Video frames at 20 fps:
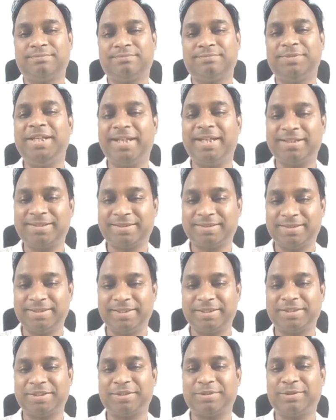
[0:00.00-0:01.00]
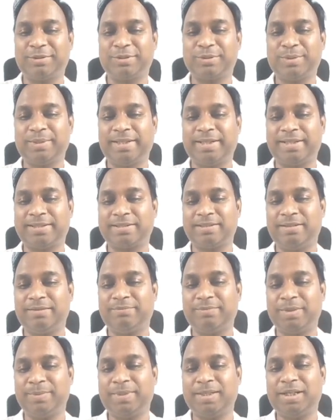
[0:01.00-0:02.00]
Yes, this is also a rational
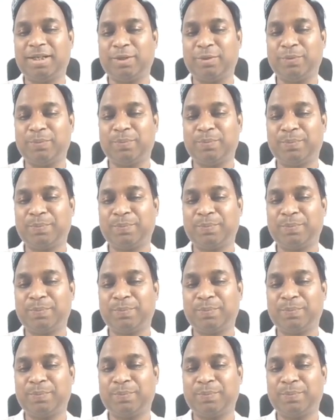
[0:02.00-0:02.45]
number, but how?